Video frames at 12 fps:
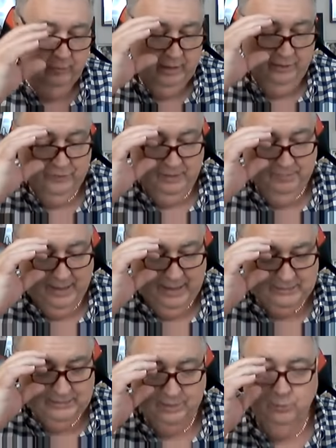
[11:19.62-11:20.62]
if they
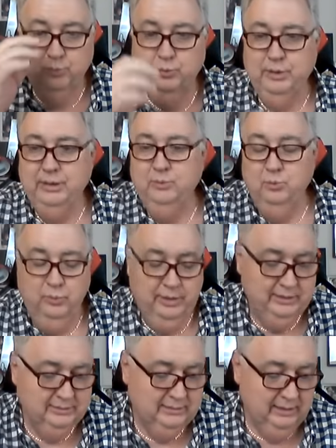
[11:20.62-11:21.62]
pass that Re
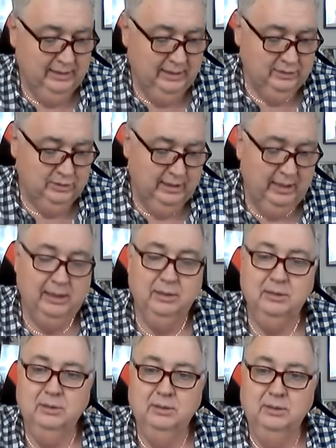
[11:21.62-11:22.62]
Reconciliation Act,
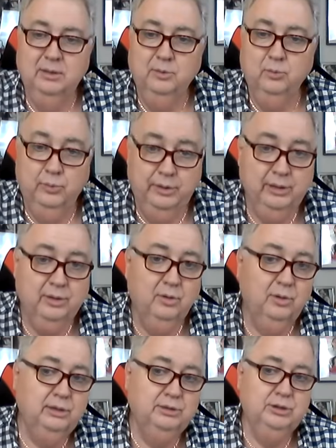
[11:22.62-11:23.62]

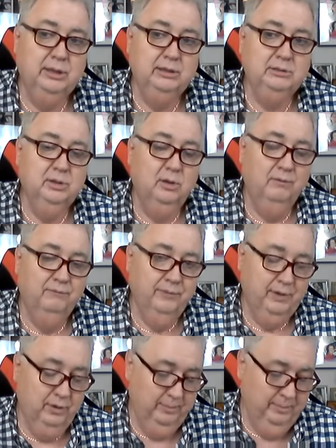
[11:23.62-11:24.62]
reoccurring checks are
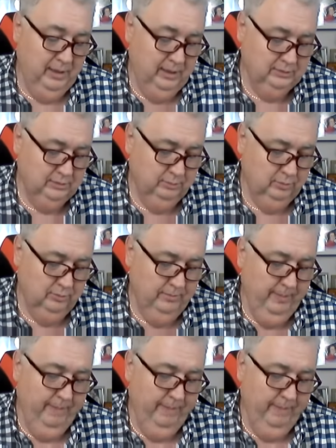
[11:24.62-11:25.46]
very possible.